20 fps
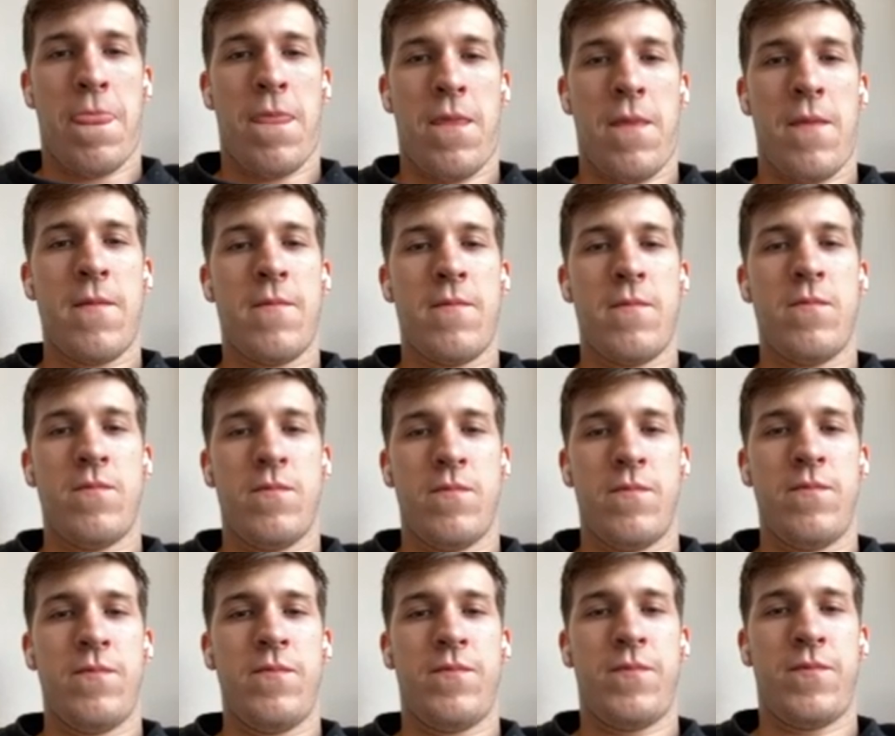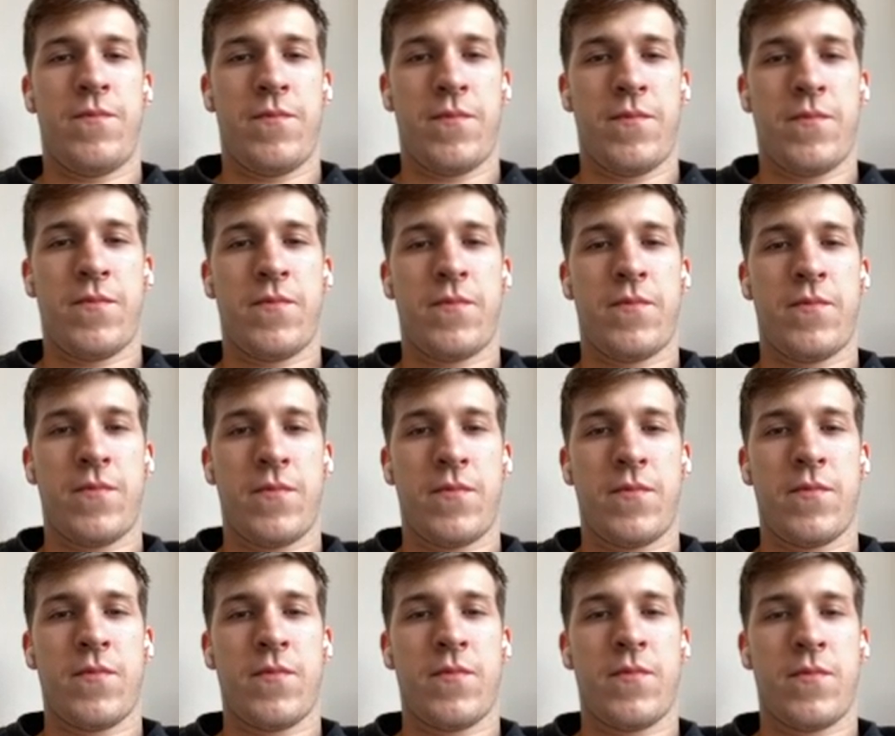
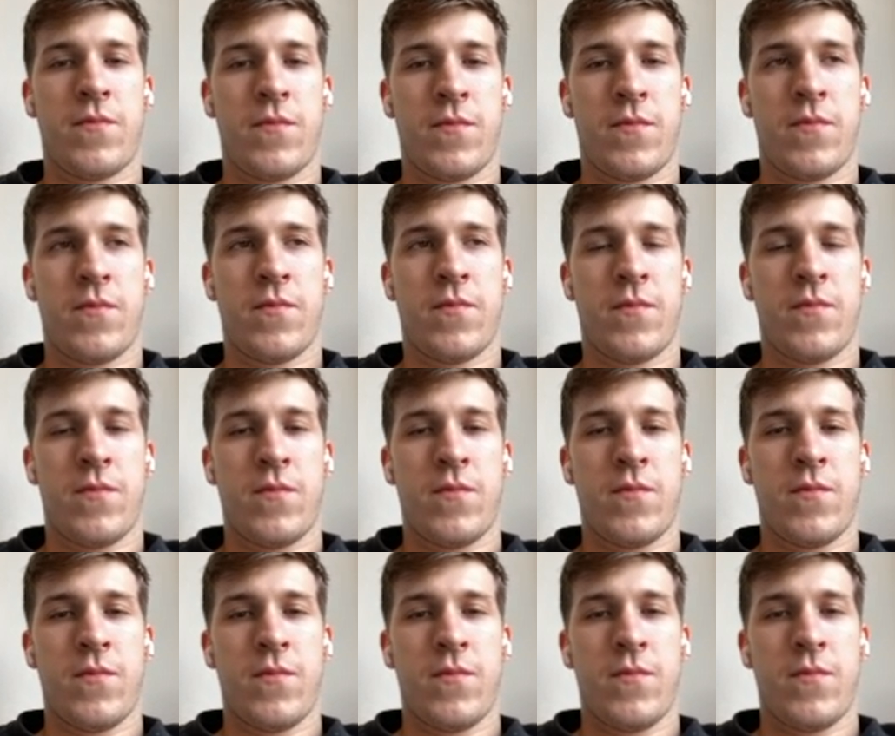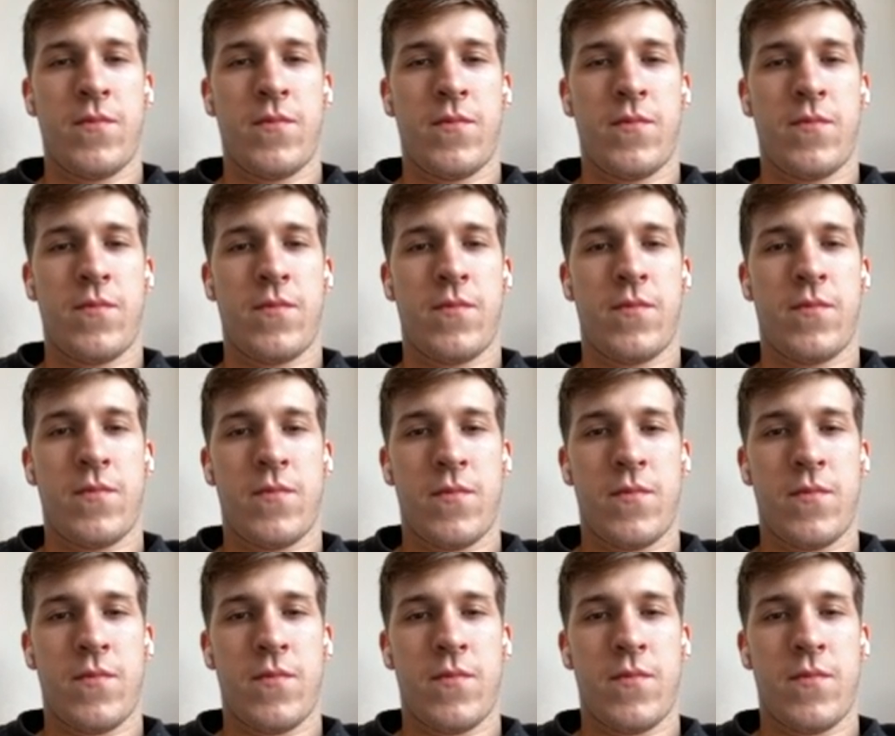The person shown says nothing.